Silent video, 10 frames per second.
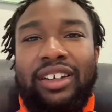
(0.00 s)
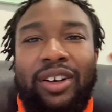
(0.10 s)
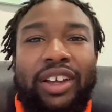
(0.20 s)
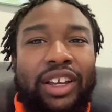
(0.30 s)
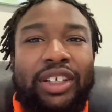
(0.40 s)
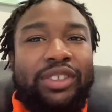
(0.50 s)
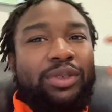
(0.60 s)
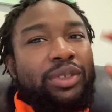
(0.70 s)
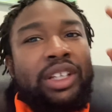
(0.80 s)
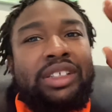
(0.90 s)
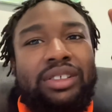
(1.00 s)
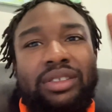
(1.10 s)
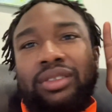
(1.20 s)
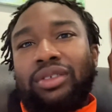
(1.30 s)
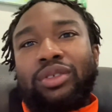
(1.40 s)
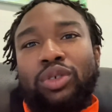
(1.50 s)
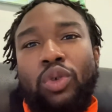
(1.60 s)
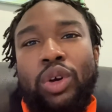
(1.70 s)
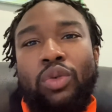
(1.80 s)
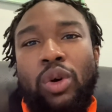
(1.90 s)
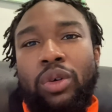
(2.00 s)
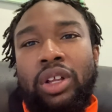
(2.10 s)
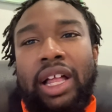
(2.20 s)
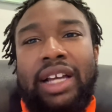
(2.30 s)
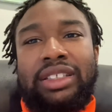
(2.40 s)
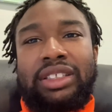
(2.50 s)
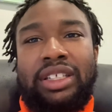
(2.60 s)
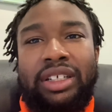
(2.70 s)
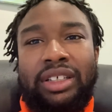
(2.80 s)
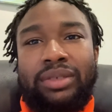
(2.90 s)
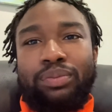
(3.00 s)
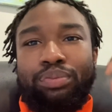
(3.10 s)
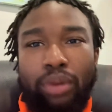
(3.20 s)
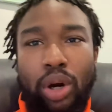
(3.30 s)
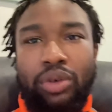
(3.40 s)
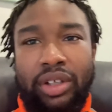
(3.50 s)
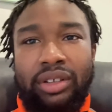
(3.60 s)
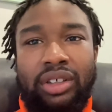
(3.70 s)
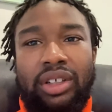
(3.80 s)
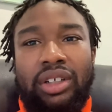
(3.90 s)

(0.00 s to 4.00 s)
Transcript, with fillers: okay, this, this quote unquote glass ceiling is broken,